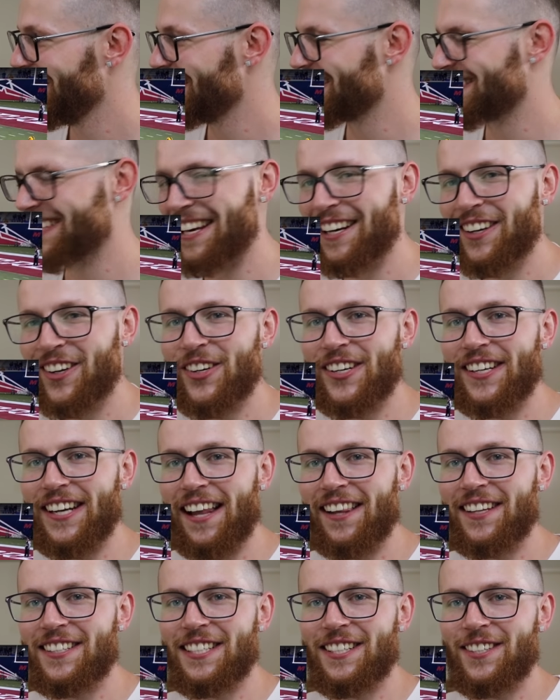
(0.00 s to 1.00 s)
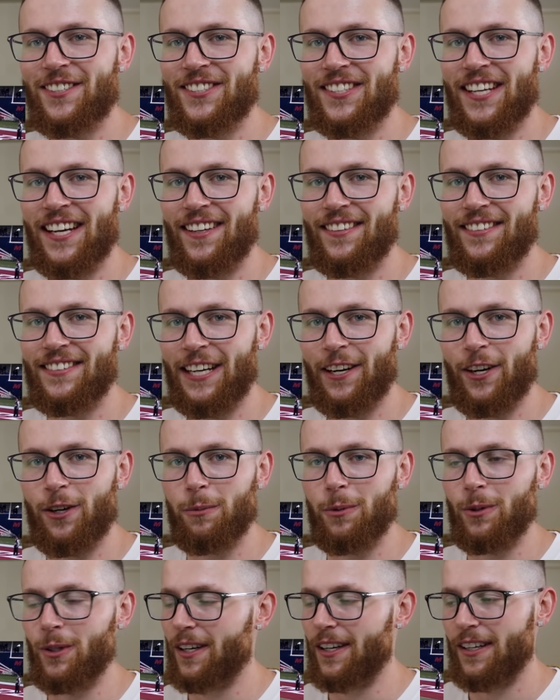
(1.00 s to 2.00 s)
Is that a good analogy or is that
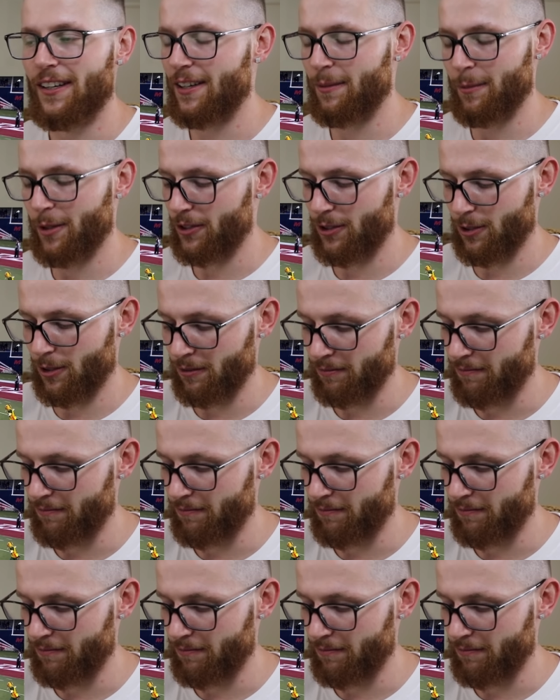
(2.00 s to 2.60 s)
terrible? I, I'm not sure.